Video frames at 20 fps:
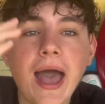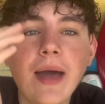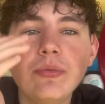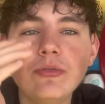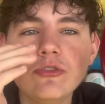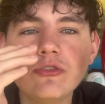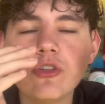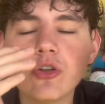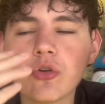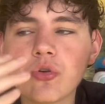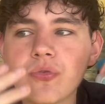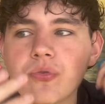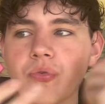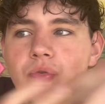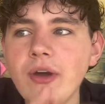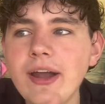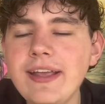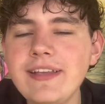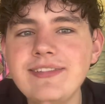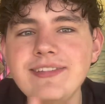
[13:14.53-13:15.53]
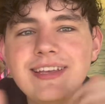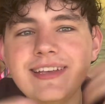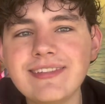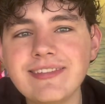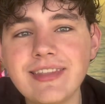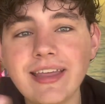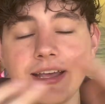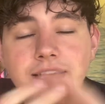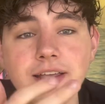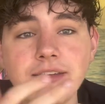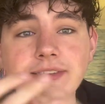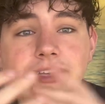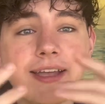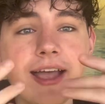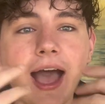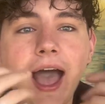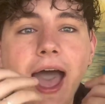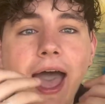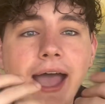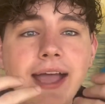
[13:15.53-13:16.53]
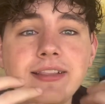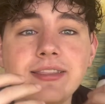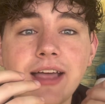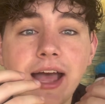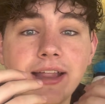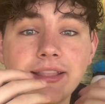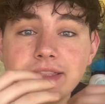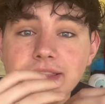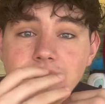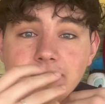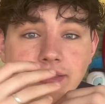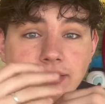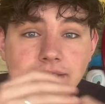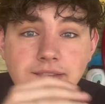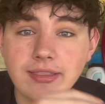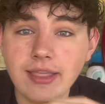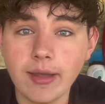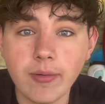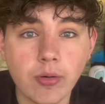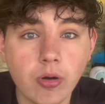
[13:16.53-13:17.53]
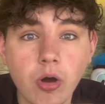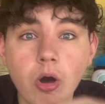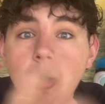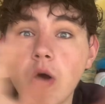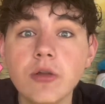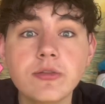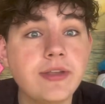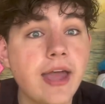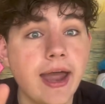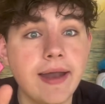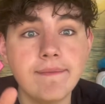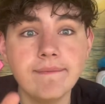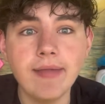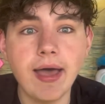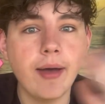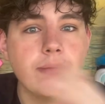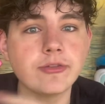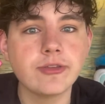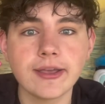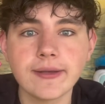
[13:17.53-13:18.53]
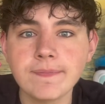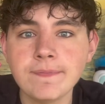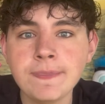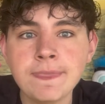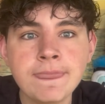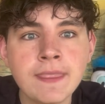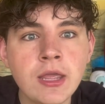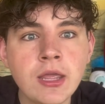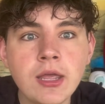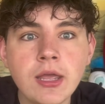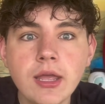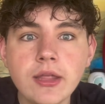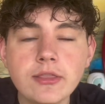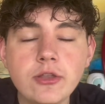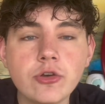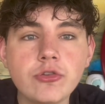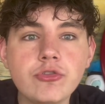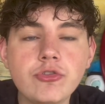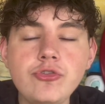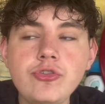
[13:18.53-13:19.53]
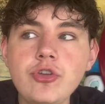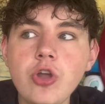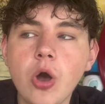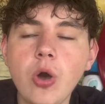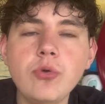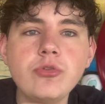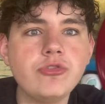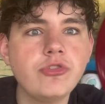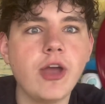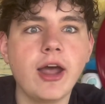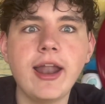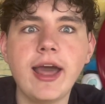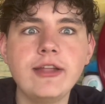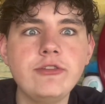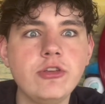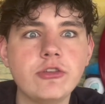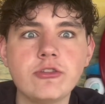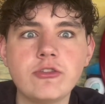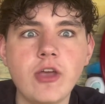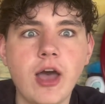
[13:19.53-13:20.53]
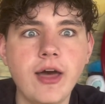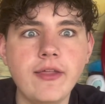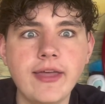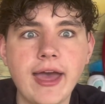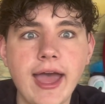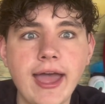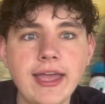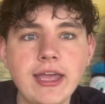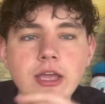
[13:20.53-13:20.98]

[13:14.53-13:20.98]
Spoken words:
was the craziest thing, because, like, I thought they were all dead. I was like, there's no shot I just saw that.